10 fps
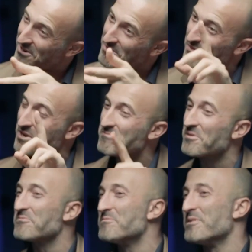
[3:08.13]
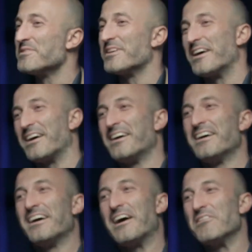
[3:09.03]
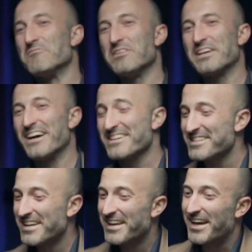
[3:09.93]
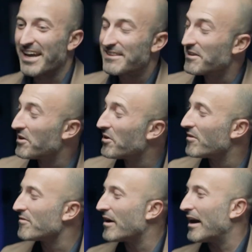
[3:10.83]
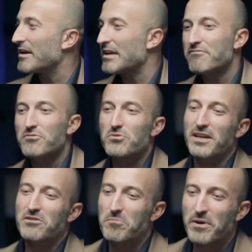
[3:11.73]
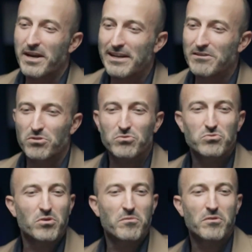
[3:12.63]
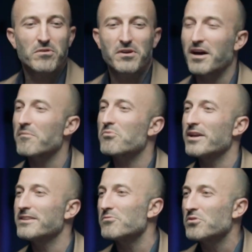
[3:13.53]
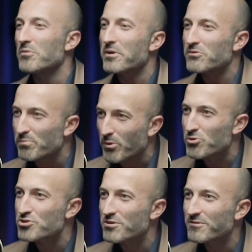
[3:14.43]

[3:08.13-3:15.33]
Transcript: More and more women are loving cars. And if you can compare Ellington to a car brand, I will compare to Porsche.